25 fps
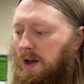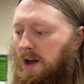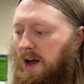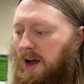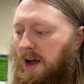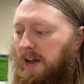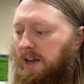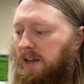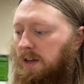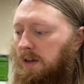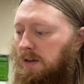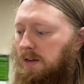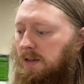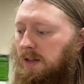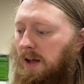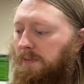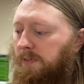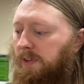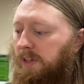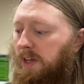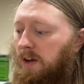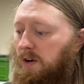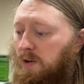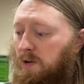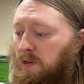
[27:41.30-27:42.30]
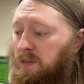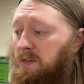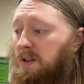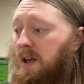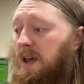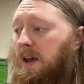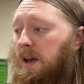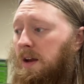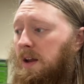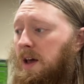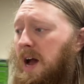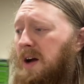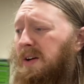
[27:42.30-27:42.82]
I could definitely
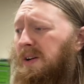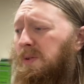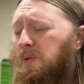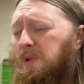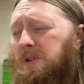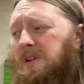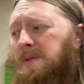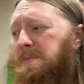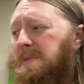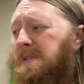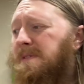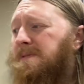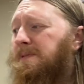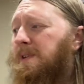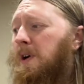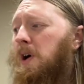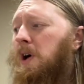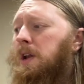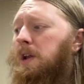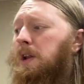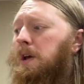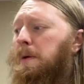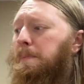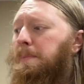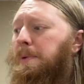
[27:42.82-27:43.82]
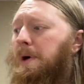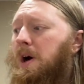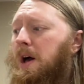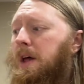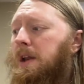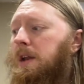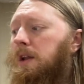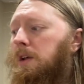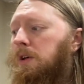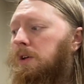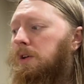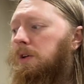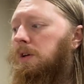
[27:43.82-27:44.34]
understand how it wouldn't be fun,
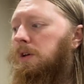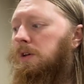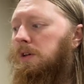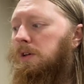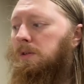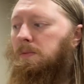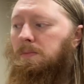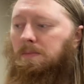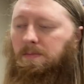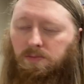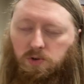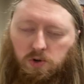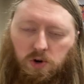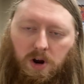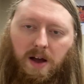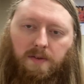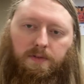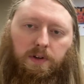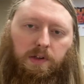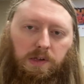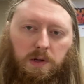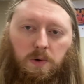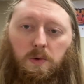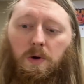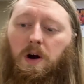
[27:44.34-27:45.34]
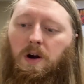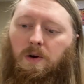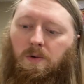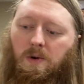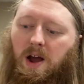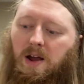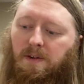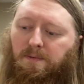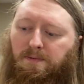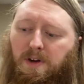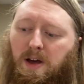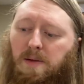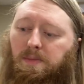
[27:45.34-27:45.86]
but Travis, you are
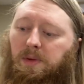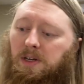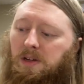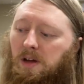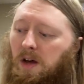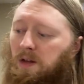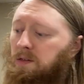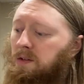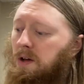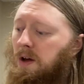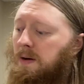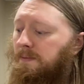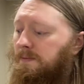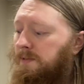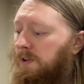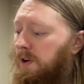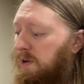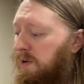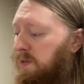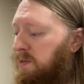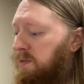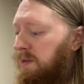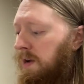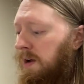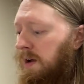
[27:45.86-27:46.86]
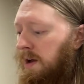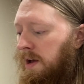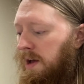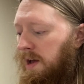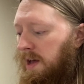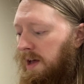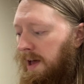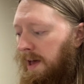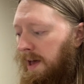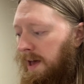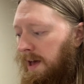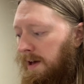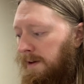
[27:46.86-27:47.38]
right. Family does come first.
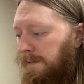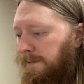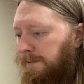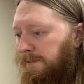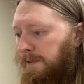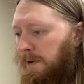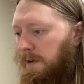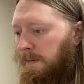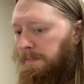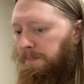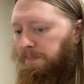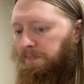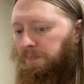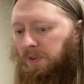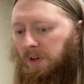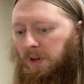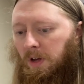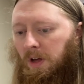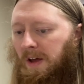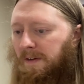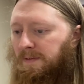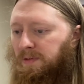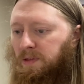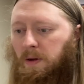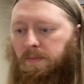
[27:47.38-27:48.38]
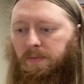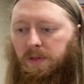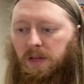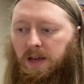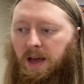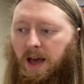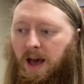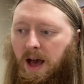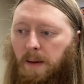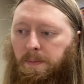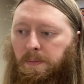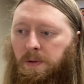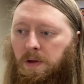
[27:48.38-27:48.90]
If if something
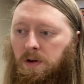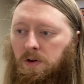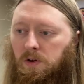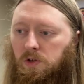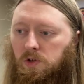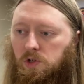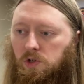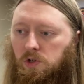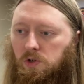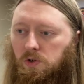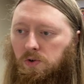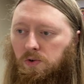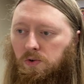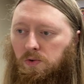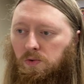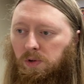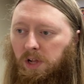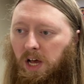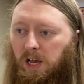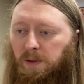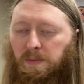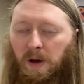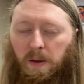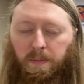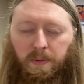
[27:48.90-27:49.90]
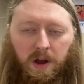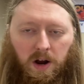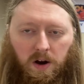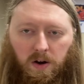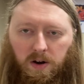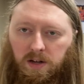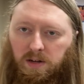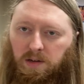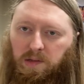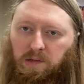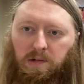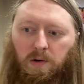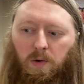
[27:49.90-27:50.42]
happened to like my
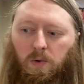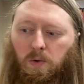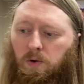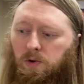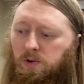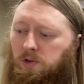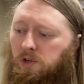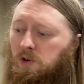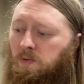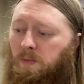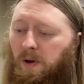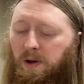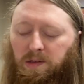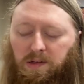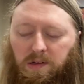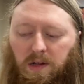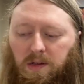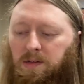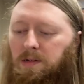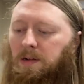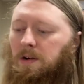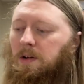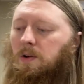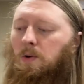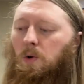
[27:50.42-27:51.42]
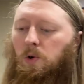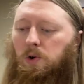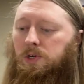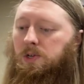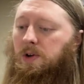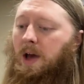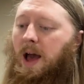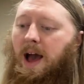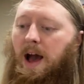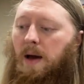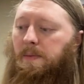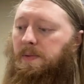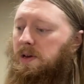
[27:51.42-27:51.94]
parents or to my sister or
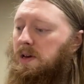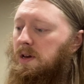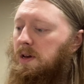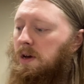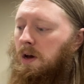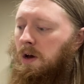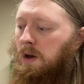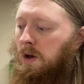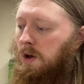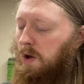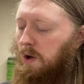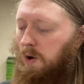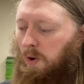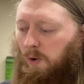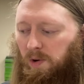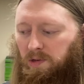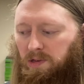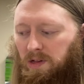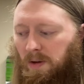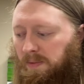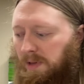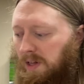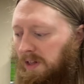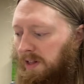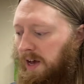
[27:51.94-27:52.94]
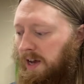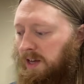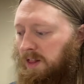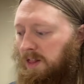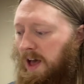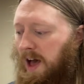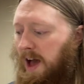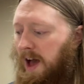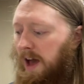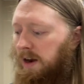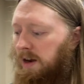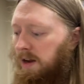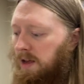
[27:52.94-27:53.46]
to Abbey or something like
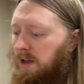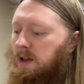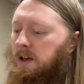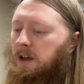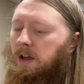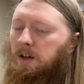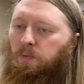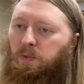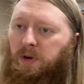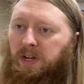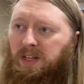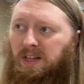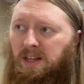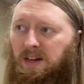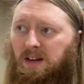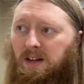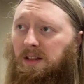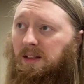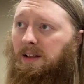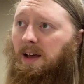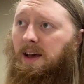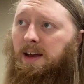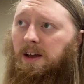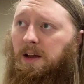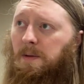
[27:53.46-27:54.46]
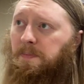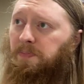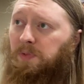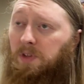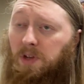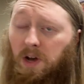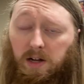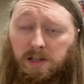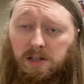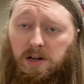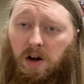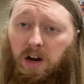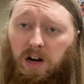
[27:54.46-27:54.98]
that and we needed like
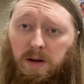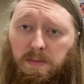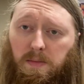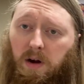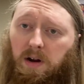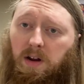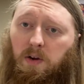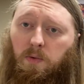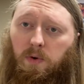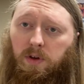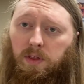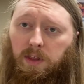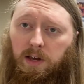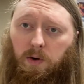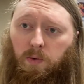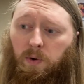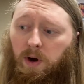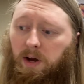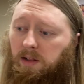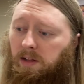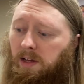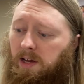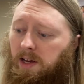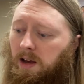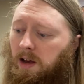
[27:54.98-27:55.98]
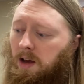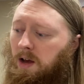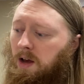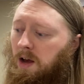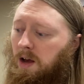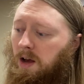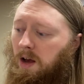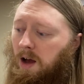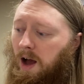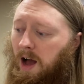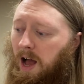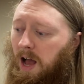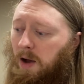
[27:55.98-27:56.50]
a ton of money really quickly,
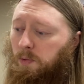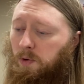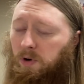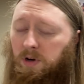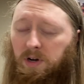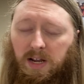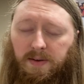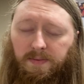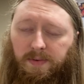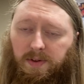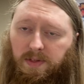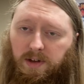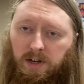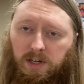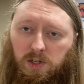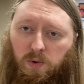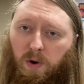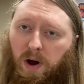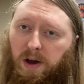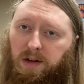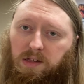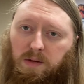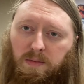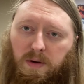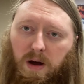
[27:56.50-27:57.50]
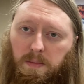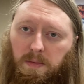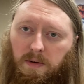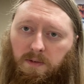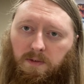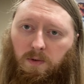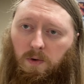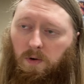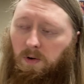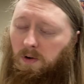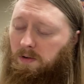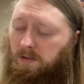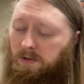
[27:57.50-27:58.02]
I wouldn't even think twice about
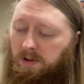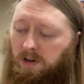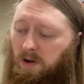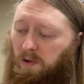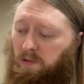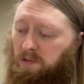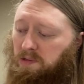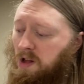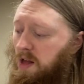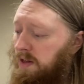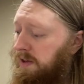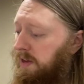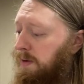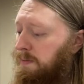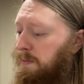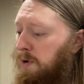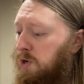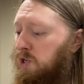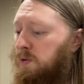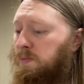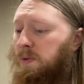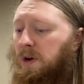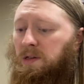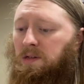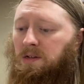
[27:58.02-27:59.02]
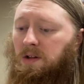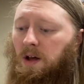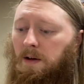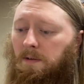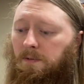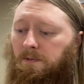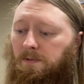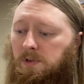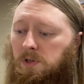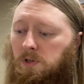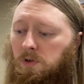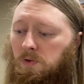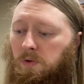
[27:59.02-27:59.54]
before, you know, selling a bunch of my
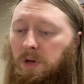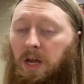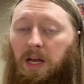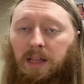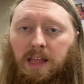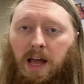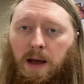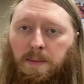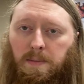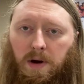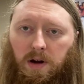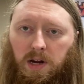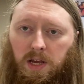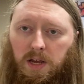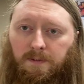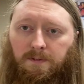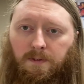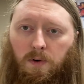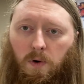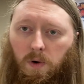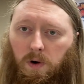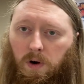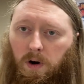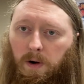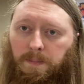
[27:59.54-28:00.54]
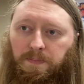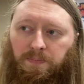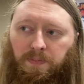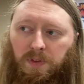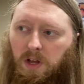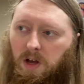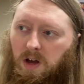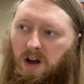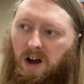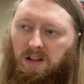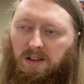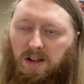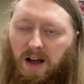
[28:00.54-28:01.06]
stuff to get that money for
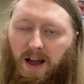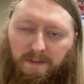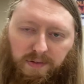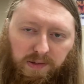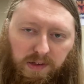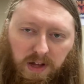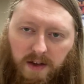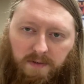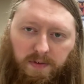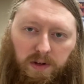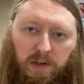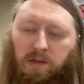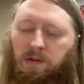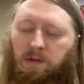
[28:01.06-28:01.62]
a life-saving